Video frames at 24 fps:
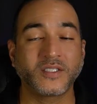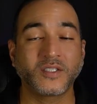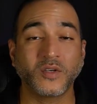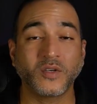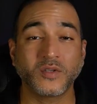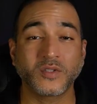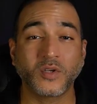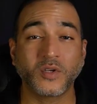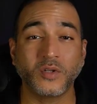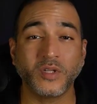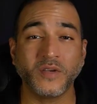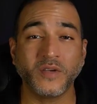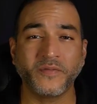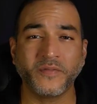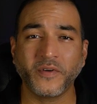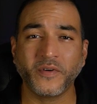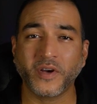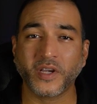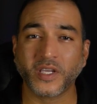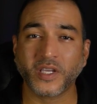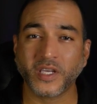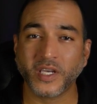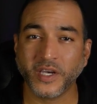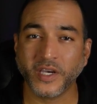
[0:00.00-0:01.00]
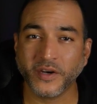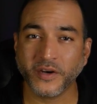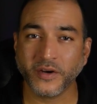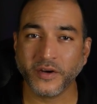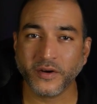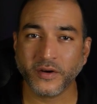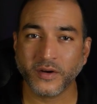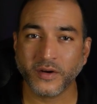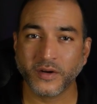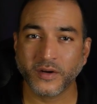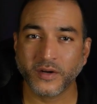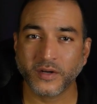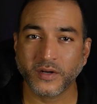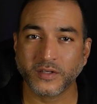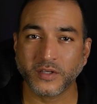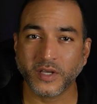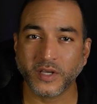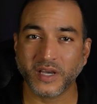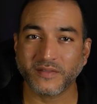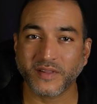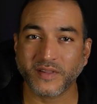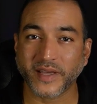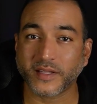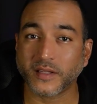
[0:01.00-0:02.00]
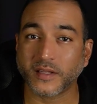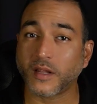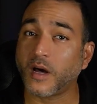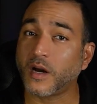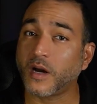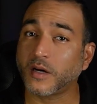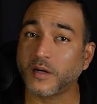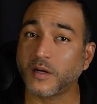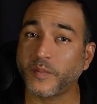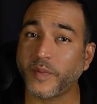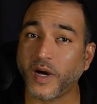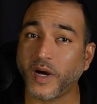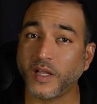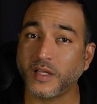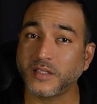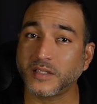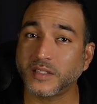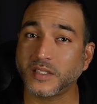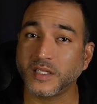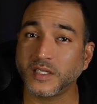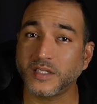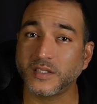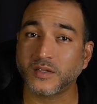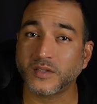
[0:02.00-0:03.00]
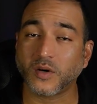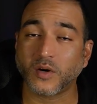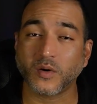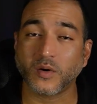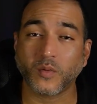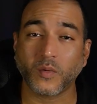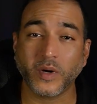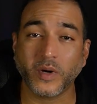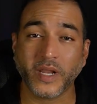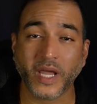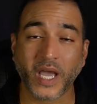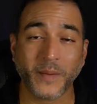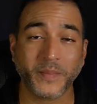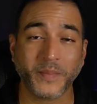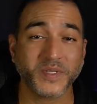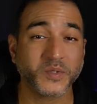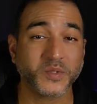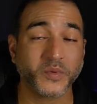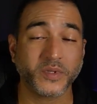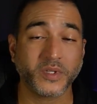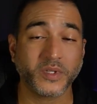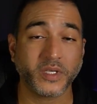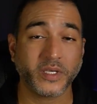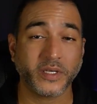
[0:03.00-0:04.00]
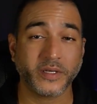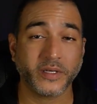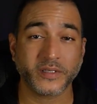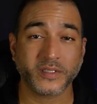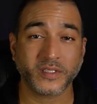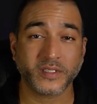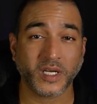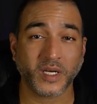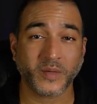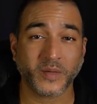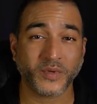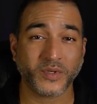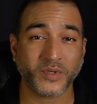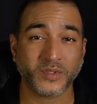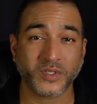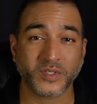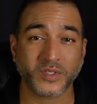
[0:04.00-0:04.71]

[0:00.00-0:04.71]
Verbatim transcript: And so it's only for a year? Do you have like longer policies, or what happens when the year is up?